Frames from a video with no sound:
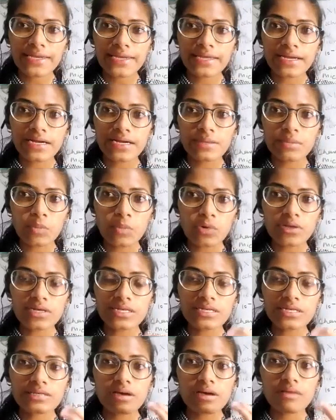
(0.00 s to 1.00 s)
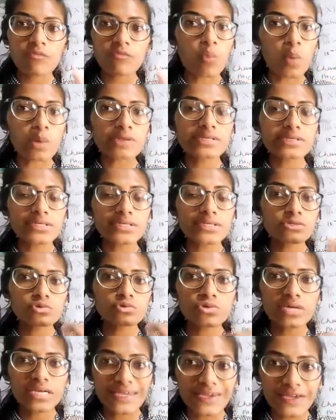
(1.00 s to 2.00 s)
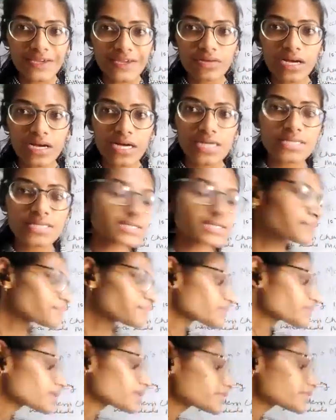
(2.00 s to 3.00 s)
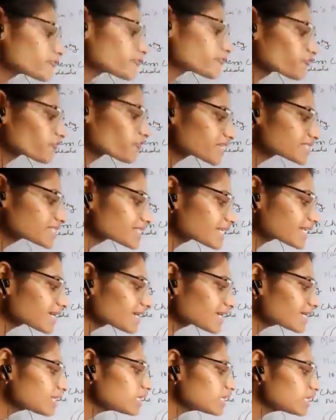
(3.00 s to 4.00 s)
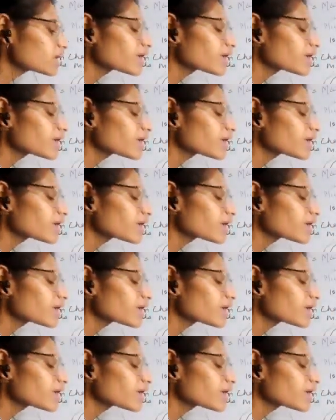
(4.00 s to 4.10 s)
model wanted to give us the physical